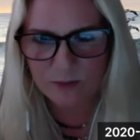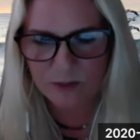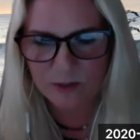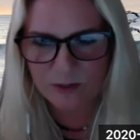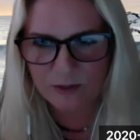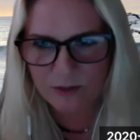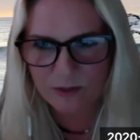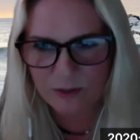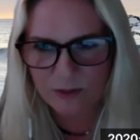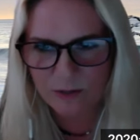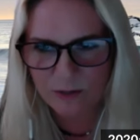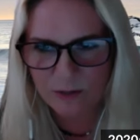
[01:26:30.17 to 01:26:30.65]

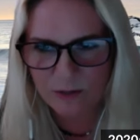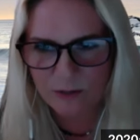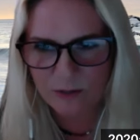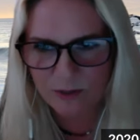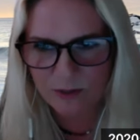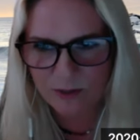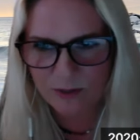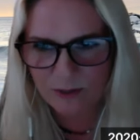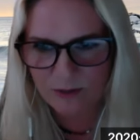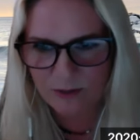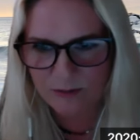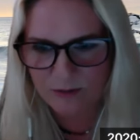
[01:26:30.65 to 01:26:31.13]
you
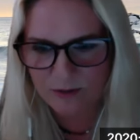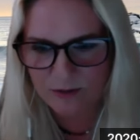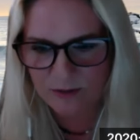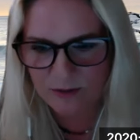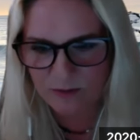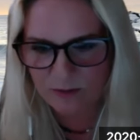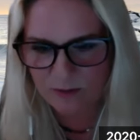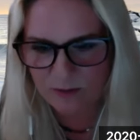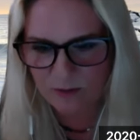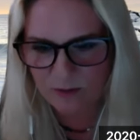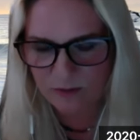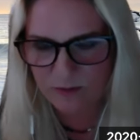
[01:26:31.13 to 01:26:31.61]
grieved
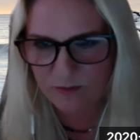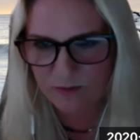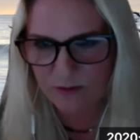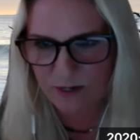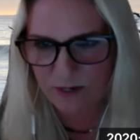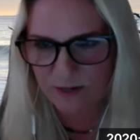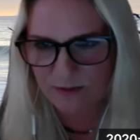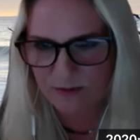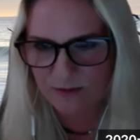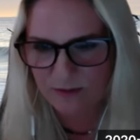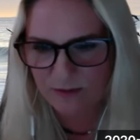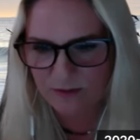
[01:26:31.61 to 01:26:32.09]
and you
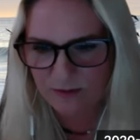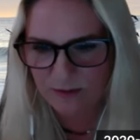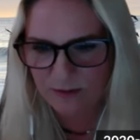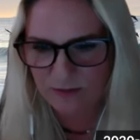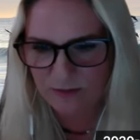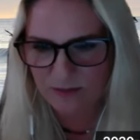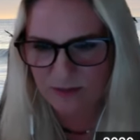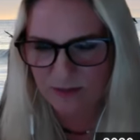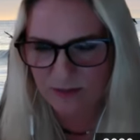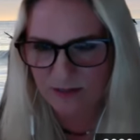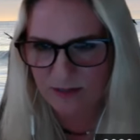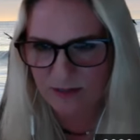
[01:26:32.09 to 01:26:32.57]
finally
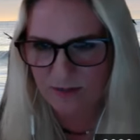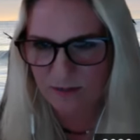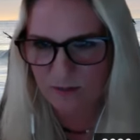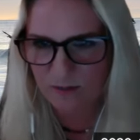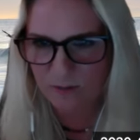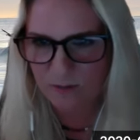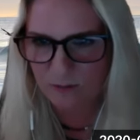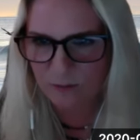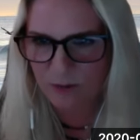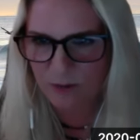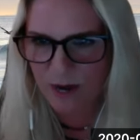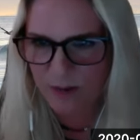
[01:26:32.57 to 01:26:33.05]
could
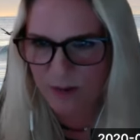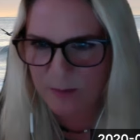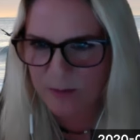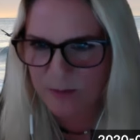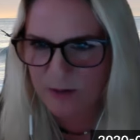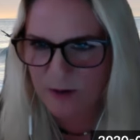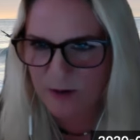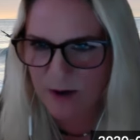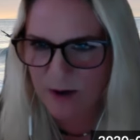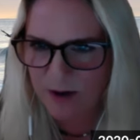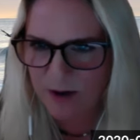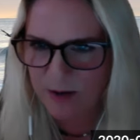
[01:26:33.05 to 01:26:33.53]
even wrap
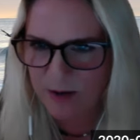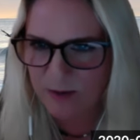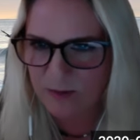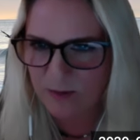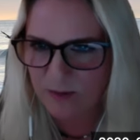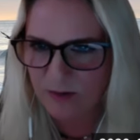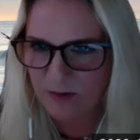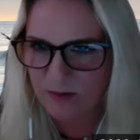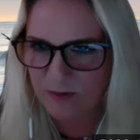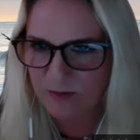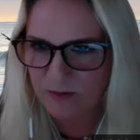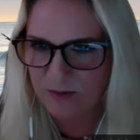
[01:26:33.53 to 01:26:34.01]
your head
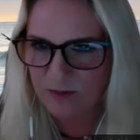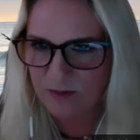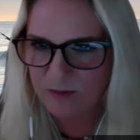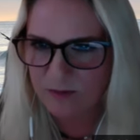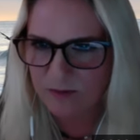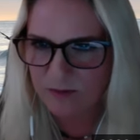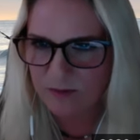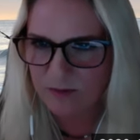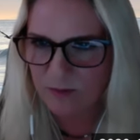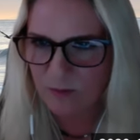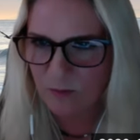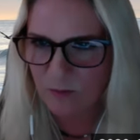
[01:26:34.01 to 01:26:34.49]
around
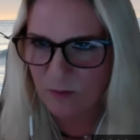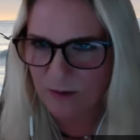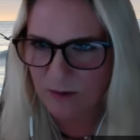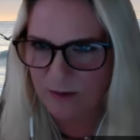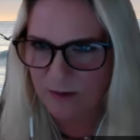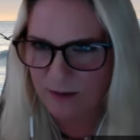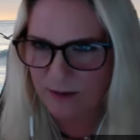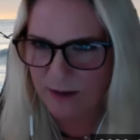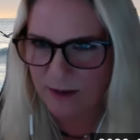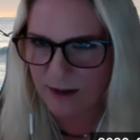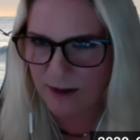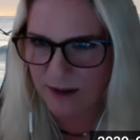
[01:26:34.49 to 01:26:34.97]
what
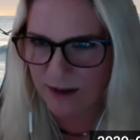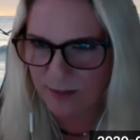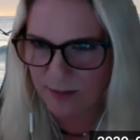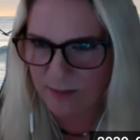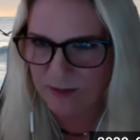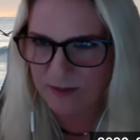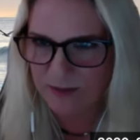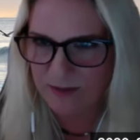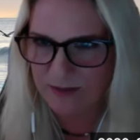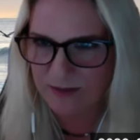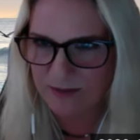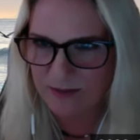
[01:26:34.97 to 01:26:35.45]
had
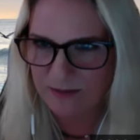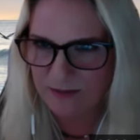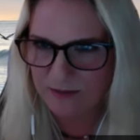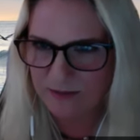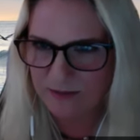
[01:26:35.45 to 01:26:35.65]
happened?